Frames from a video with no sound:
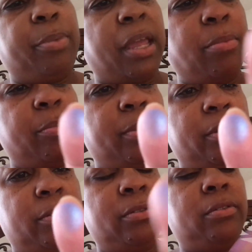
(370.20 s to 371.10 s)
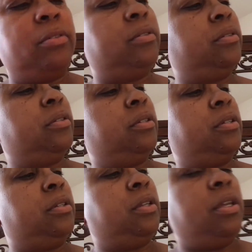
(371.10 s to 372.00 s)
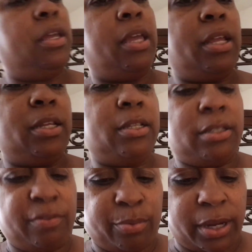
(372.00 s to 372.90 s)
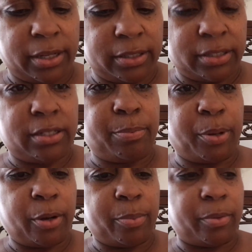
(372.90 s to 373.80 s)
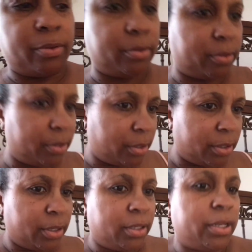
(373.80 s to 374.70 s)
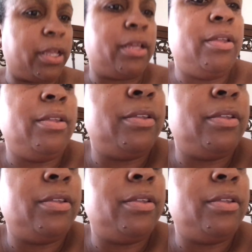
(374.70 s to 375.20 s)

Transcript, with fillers: baby blue. And this is right, this is the purple. Now,